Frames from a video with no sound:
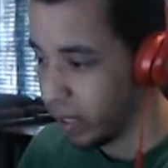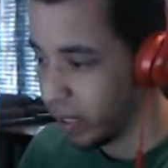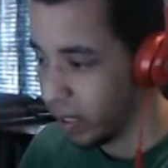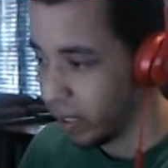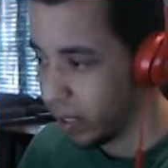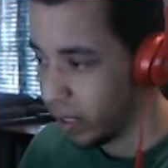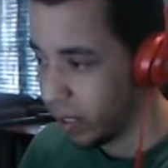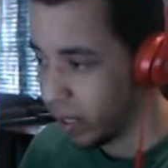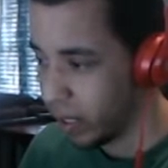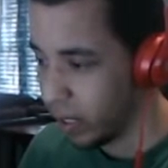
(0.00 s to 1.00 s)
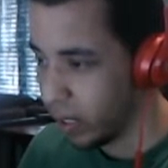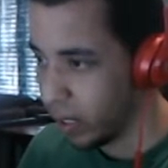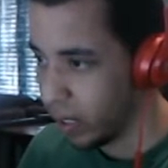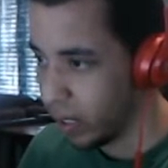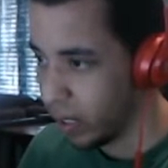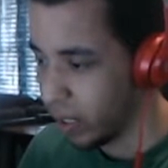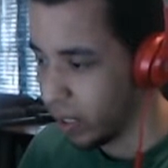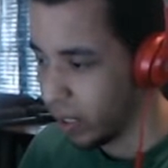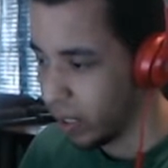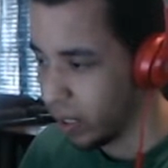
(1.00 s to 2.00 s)

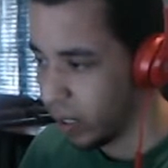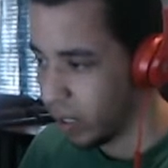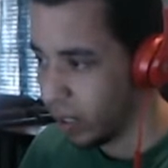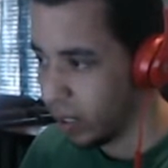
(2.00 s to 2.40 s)
(no one is talking)